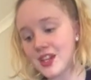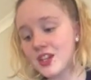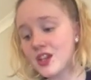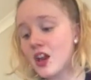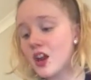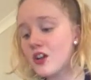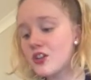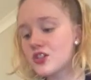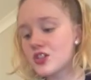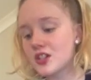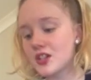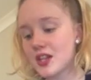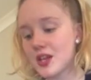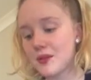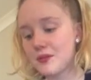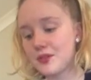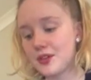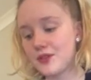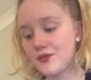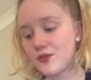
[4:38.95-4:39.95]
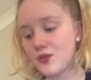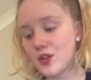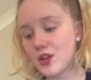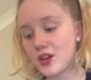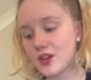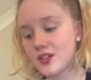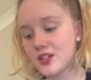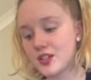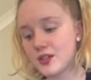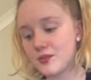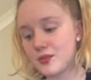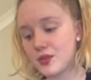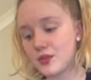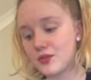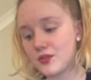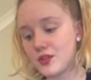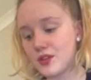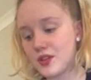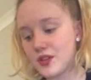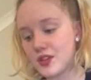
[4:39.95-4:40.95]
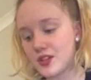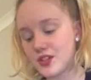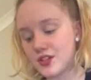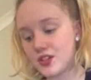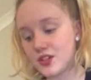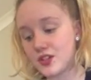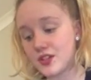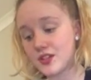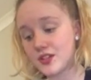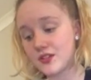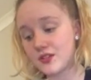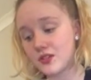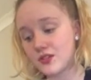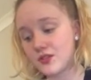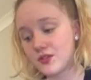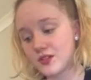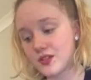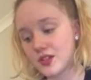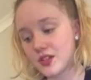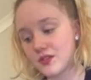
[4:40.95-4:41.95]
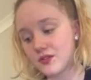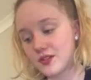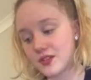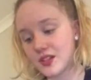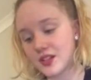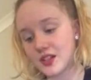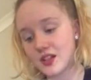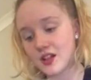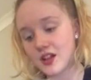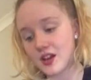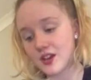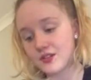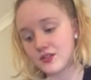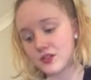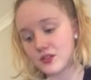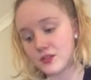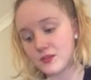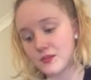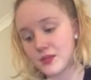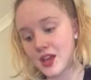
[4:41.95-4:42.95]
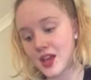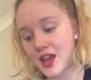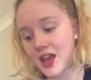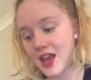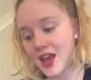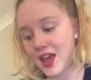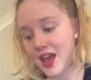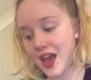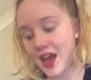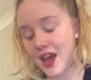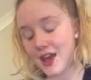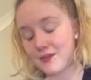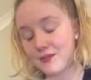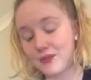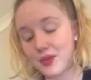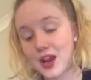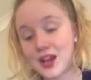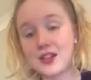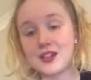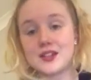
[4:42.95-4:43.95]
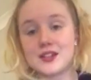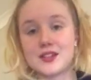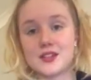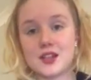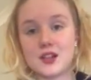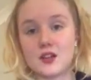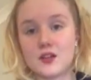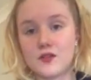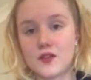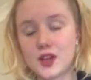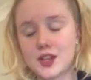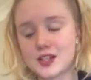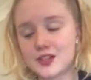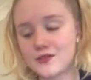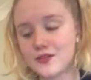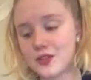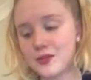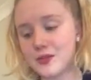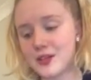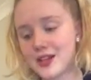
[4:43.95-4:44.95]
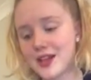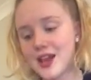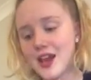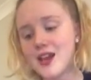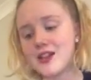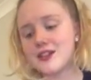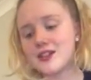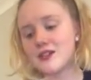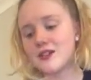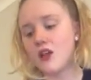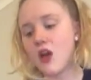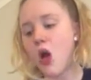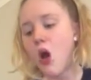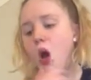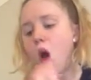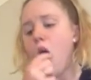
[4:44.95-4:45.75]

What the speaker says: Encourage collaborative work to build the students' social skills in the classroom and practice their effective communication.